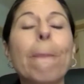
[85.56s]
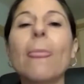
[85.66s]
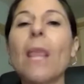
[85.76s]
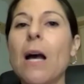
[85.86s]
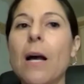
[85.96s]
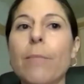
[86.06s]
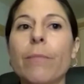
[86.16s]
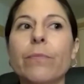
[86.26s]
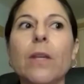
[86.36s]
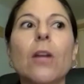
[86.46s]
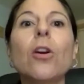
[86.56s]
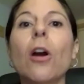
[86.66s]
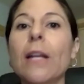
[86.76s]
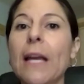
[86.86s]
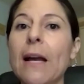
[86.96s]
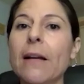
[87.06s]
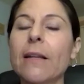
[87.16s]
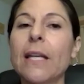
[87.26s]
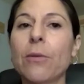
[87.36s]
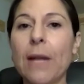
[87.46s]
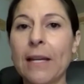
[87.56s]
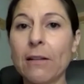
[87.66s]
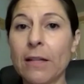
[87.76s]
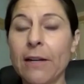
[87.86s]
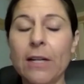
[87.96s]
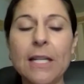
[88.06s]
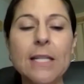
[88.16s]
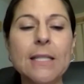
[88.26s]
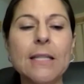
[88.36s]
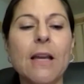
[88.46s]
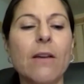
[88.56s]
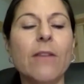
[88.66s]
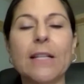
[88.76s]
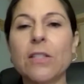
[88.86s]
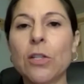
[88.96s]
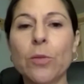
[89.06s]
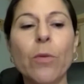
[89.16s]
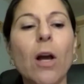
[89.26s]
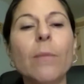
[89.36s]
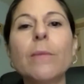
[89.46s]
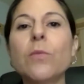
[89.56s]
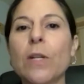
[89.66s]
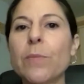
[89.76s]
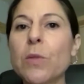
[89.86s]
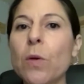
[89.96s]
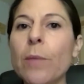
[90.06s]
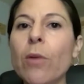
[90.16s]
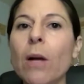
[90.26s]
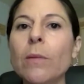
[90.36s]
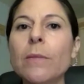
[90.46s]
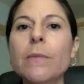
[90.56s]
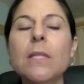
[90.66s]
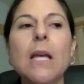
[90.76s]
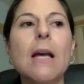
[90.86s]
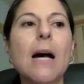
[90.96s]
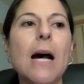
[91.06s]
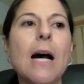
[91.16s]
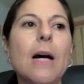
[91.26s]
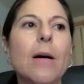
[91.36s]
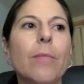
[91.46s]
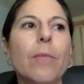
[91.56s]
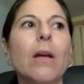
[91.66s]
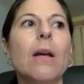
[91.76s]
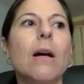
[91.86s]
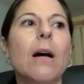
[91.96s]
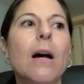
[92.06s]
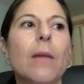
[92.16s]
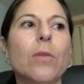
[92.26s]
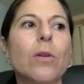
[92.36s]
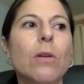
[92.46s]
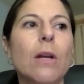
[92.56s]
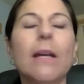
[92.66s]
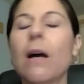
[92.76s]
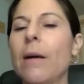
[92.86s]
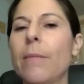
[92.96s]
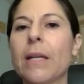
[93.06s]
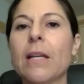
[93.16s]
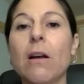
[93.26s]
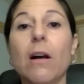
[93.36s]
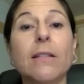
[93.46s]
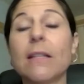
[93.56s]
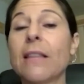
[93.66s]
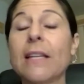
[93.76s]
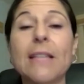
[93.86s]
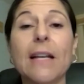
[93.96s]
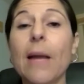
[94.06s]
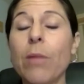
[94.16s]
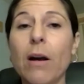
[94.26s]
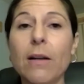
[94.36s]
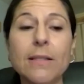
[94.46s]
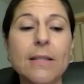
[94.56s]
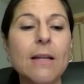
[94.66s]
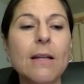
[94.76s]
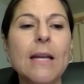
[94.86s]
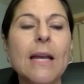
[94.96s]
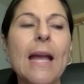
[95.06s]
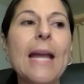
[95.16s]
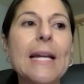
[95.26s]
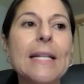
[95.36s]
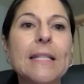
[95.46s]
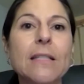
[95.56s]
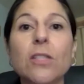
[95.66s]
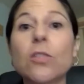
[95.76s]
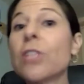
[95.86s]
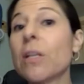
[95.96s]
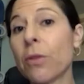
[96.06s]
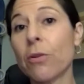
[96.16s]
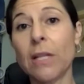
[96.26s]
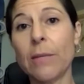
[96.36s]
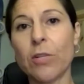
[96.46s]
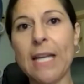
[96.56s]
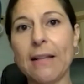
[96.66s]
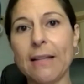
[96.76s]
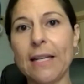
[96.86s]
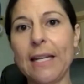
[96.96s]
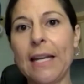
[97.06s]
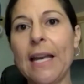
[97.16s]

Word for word: um, cardiac irregularities, vascular problems, respiratory problems. Um, um, um, it can cause things like hypoxia, and it's associated with early mortality.